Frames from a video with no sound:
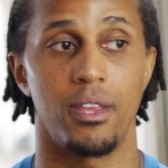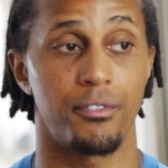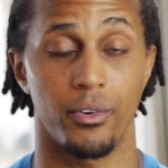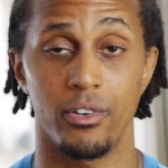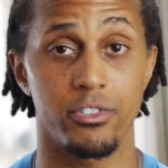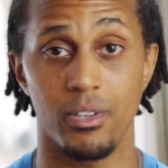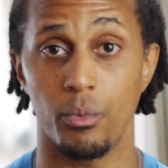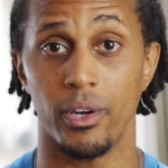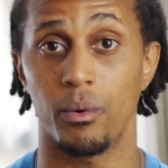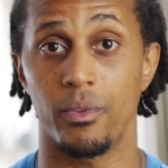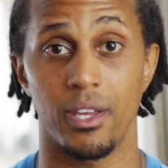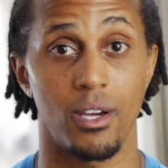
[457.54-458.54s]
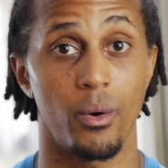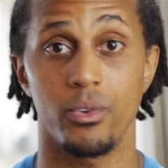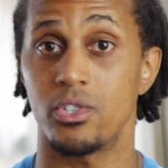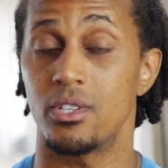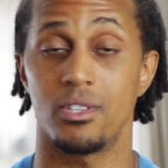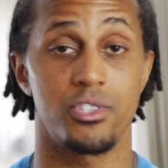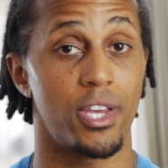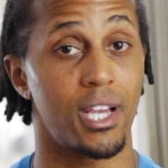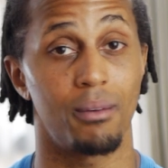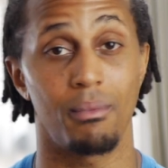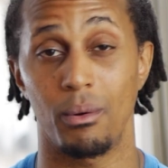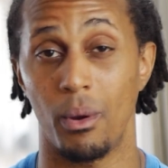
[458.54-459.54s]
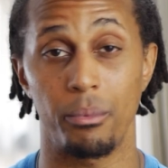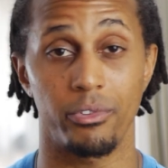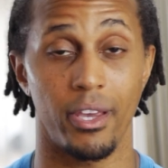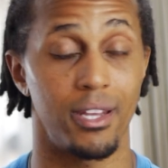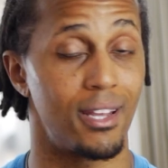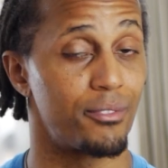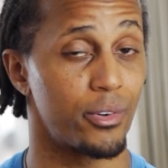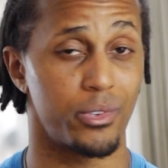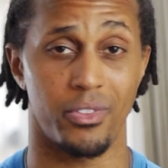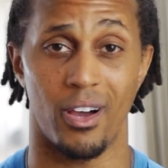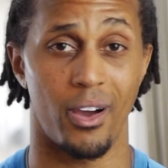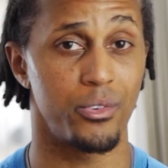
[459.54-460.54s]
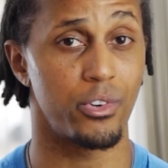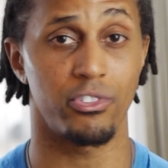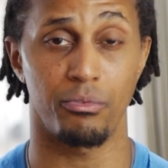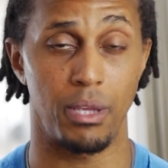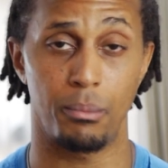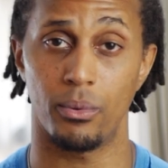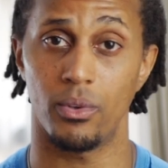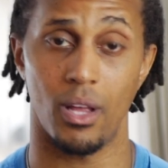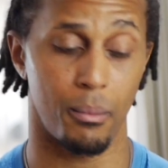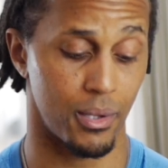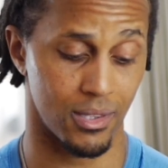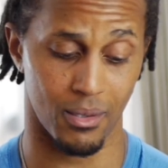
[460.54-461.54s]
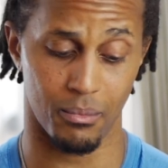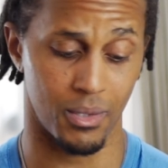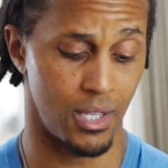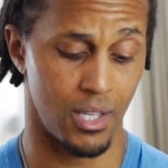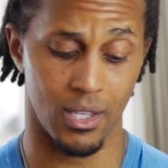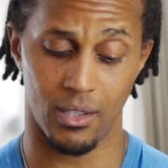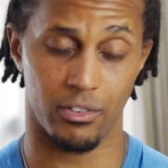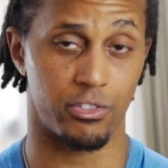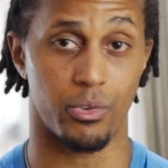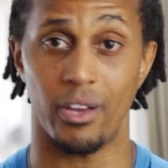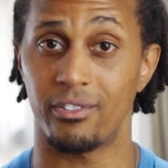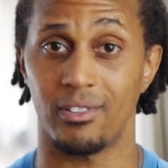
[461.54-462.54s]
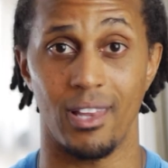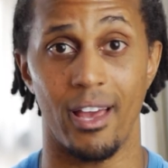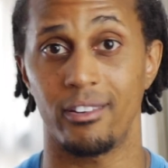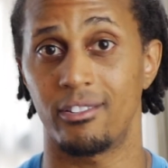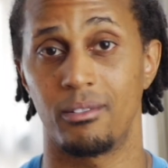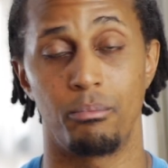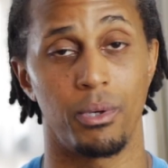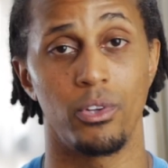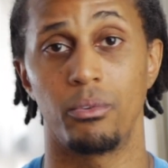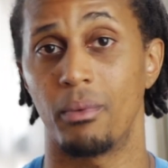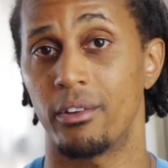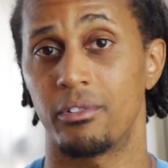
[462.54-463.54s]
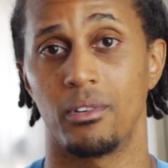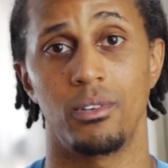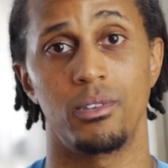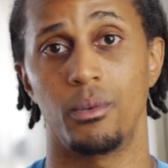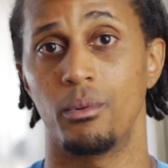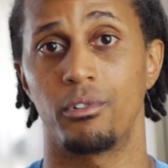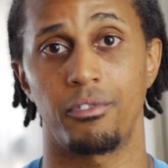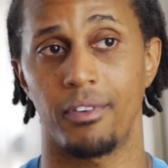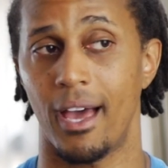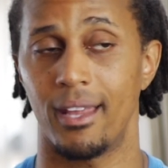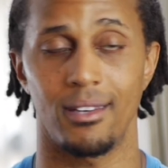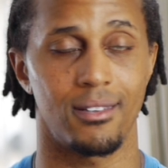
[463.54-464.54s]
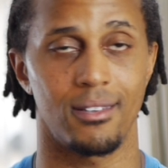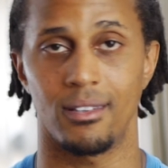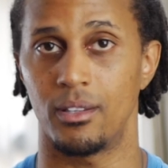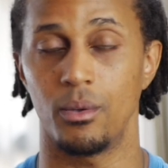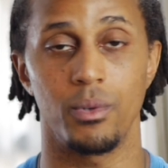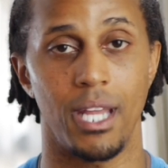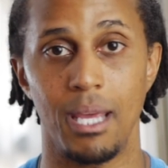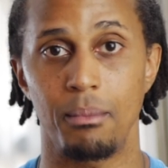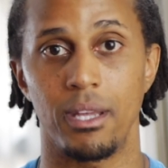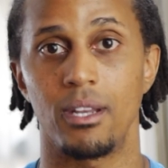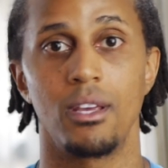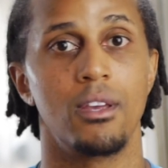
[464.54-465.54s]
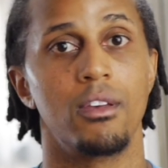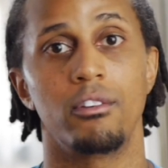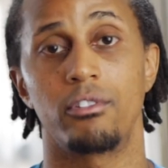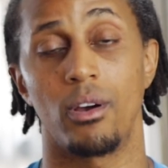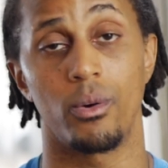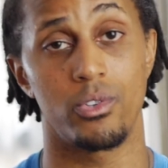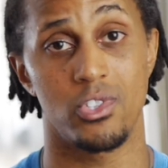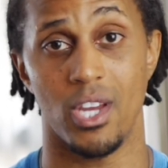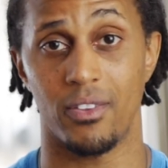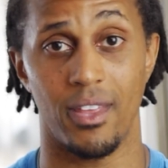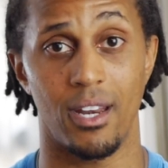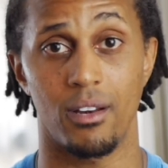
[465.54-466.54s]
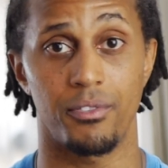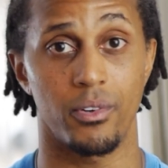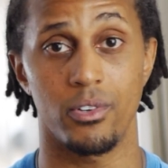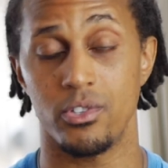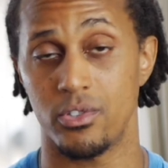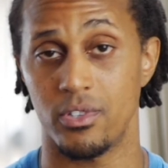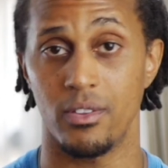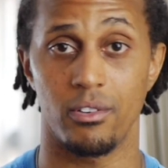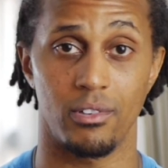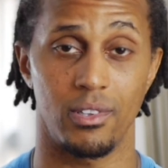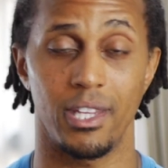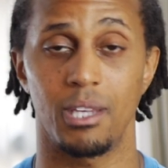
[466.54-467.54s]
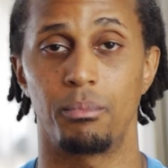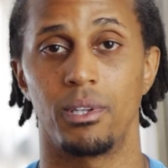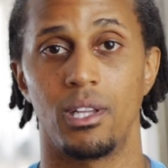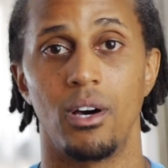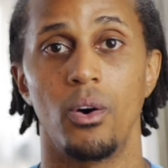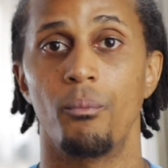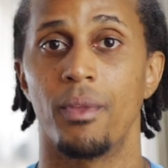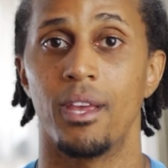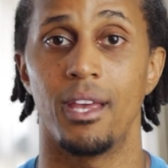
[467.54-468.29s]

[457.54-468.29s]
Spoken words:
If you're interested in working with a coach, check out my website. I've worked with hundreds of people, helping them stress less, build muscle, lose fat, you name it. So check that out if you're interested. There's a link below.